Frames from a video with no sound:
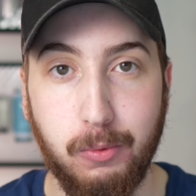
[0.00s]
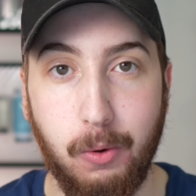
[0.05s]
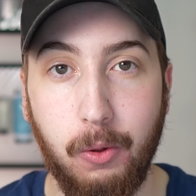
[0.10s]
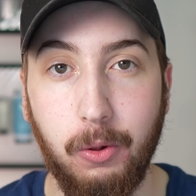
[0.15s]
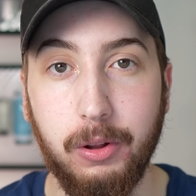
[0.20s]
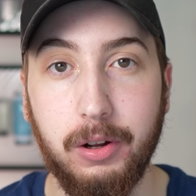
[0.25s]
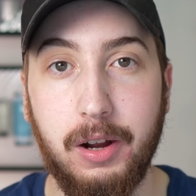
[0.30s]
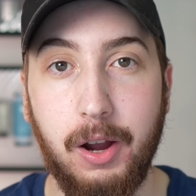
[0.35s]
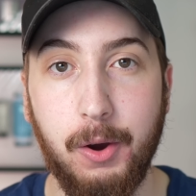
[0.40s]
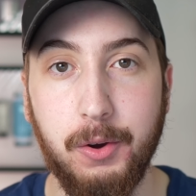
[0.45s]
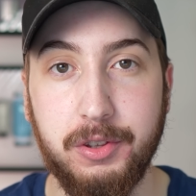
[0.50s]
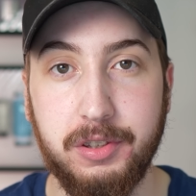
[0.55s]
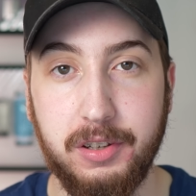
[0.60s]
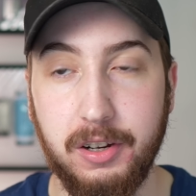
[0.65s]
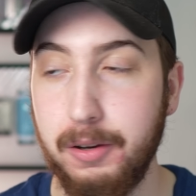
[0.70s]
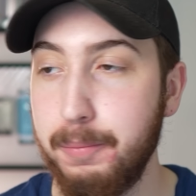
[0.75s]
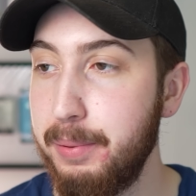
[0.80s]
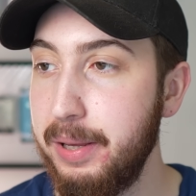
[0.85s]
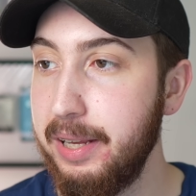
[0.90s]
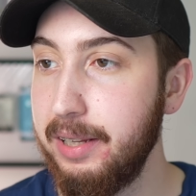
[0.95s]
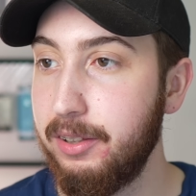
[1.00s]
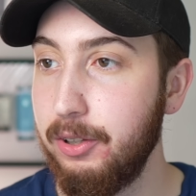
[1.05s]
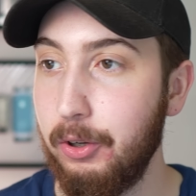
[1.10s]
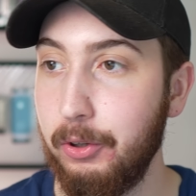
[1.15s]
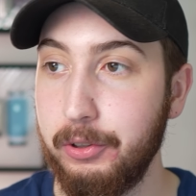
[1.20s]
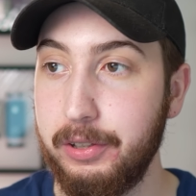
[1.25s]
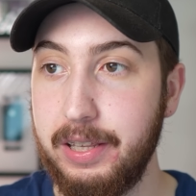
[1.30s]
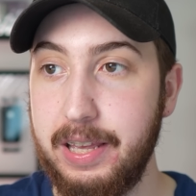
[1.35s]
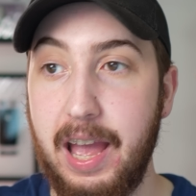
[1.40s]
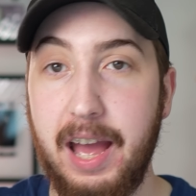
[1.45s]
roller coaster, being
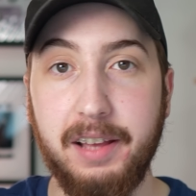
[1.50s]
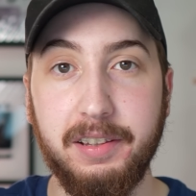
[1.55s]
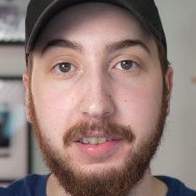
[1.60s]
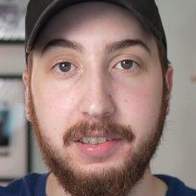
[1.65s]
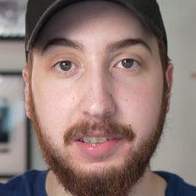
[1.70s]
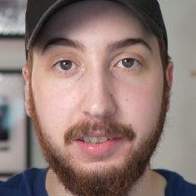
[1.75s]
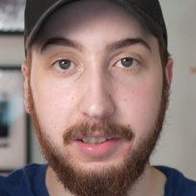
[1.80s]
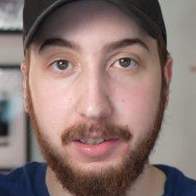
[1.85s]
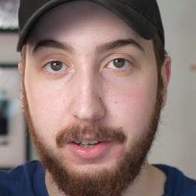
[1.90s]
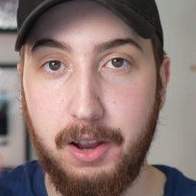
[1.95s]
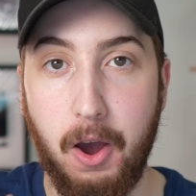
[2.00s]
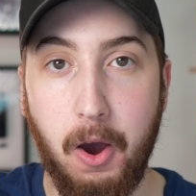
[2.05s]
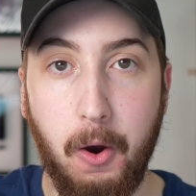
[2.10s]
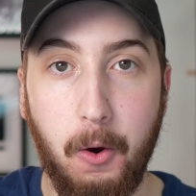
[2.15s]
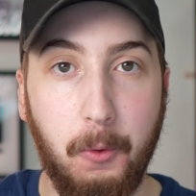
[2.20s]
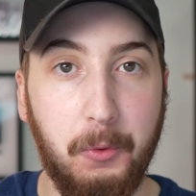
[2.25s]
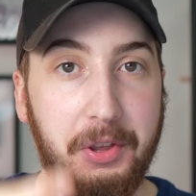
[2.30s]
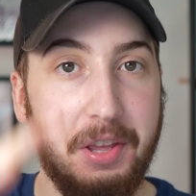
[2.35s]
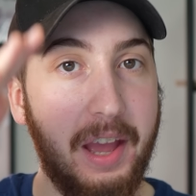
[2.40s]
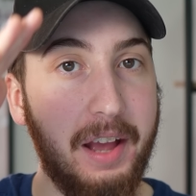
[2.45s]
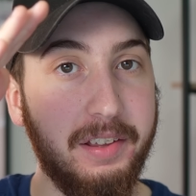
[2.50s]
told yes, no,